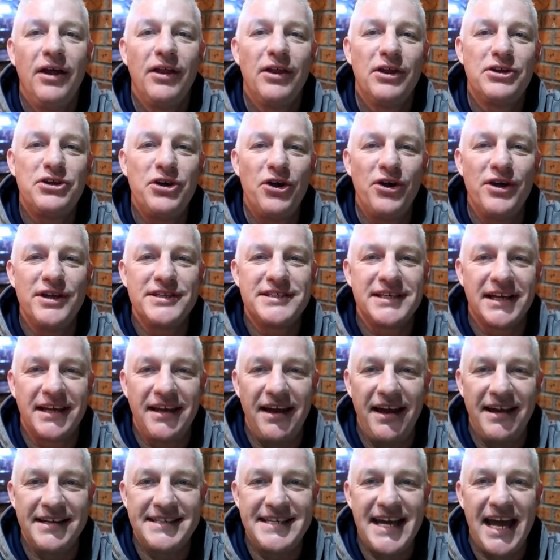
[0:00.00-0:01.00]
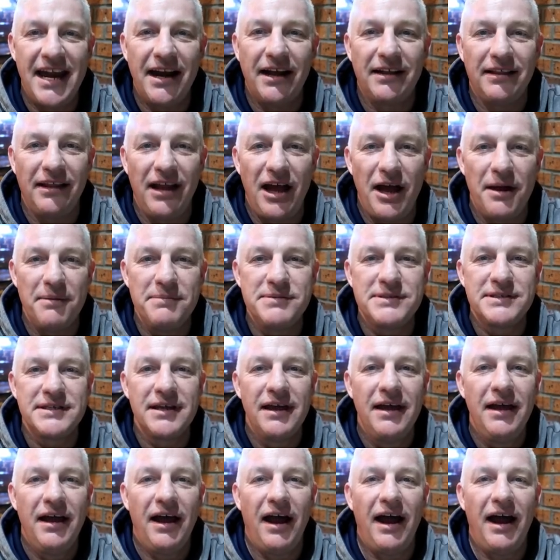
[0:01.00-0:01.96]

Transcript: The turn is the ten of clubs.